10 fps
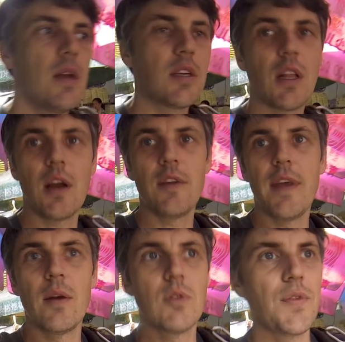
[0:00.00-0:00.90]
declared
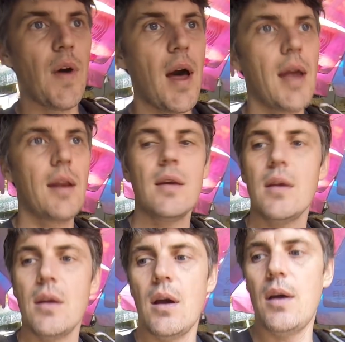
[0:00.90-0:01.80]
that it was fine.
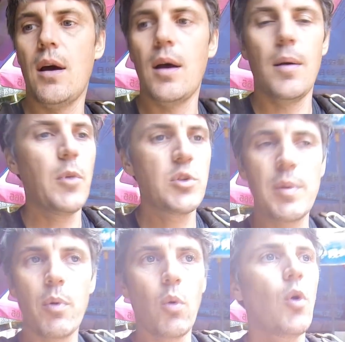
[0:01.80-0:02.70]
Most
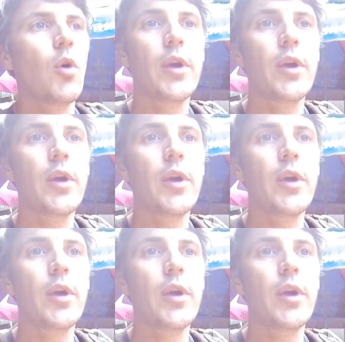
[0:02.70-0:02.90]
people were